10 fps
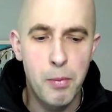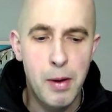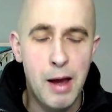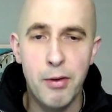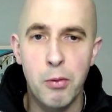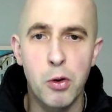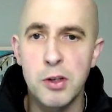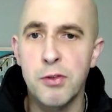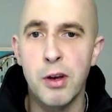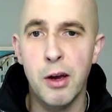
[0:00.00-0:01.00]
having watched
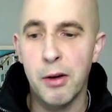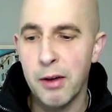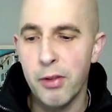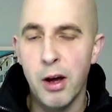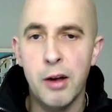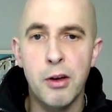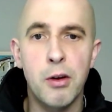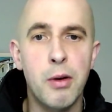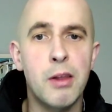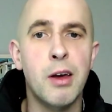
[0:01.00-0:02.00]
this video, given that I don't know
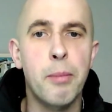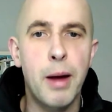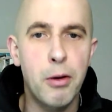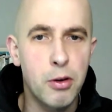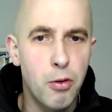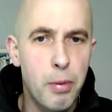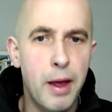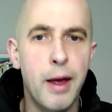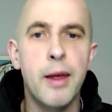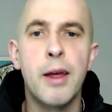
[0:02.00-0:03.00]
anything about your
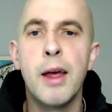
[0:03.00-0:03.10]
repair.